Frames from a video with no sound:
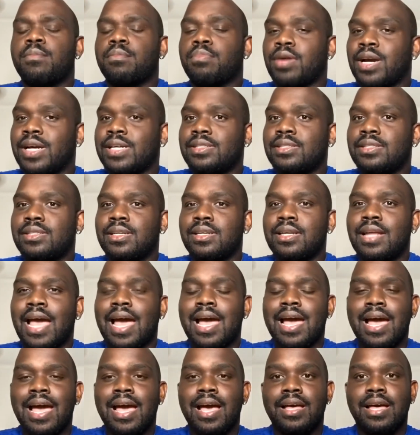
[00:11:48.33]
Preston,
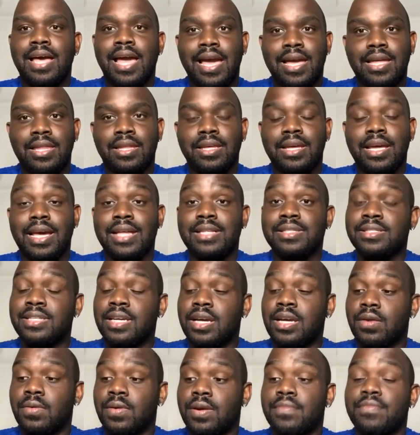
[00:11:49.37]
Haley, and
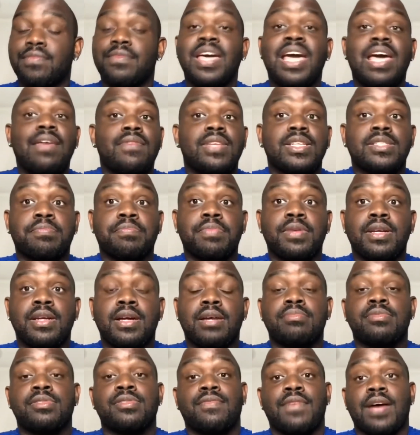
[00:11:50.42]
Sarah, they have to split
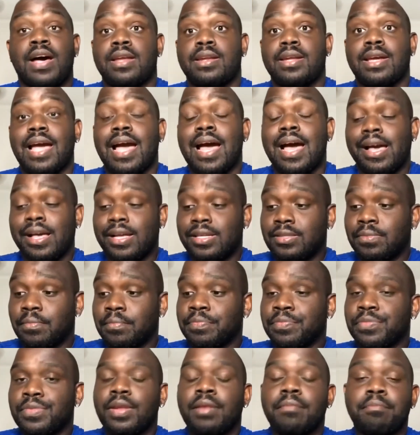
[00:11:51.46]
up to find the guys.
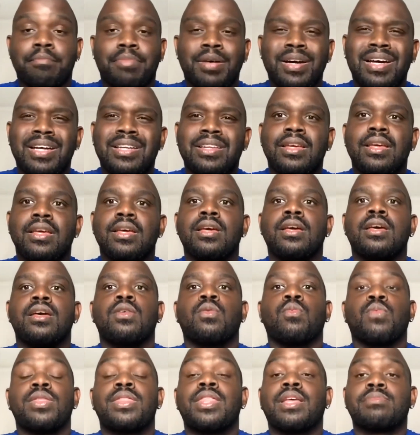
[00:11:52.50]
But
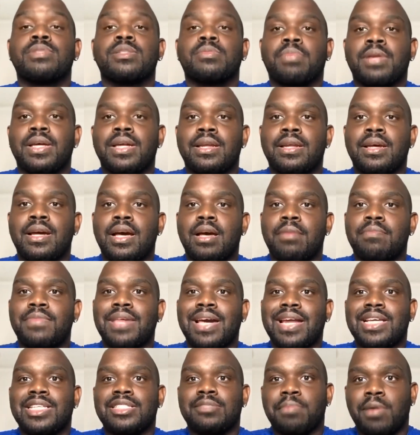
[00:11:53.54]
with them splitting up, that
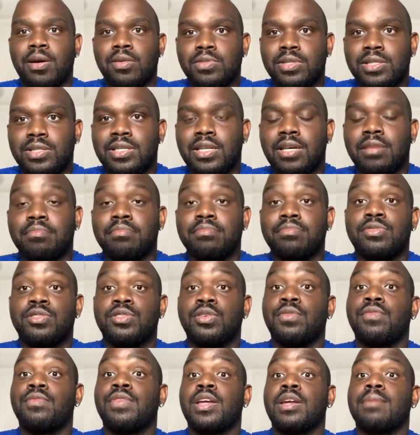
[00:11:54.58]
exposes them
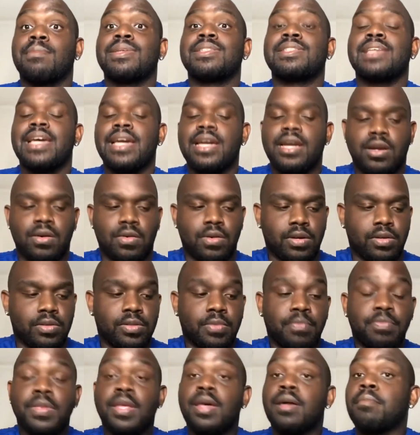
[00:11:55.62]
to Venom's arrows.
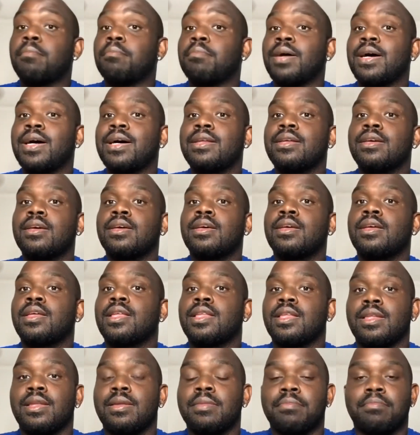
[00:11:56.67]
But
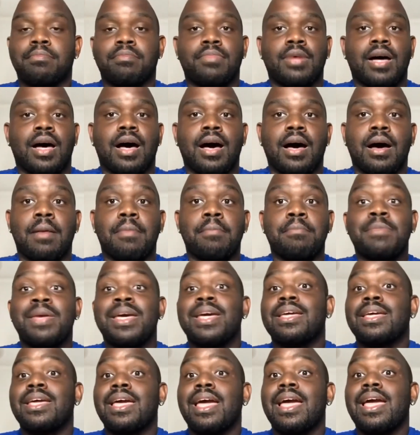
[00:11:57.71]

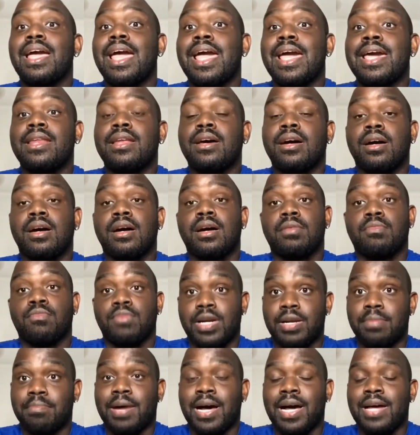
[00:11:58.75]
Mick and
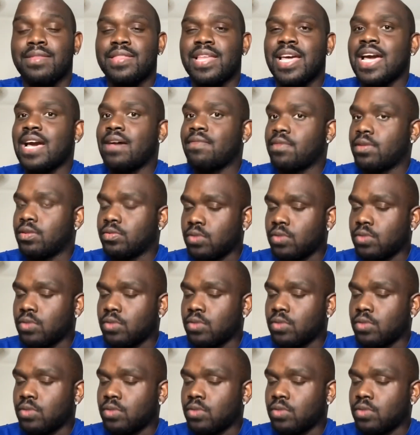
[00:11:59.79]
Redbot, they have the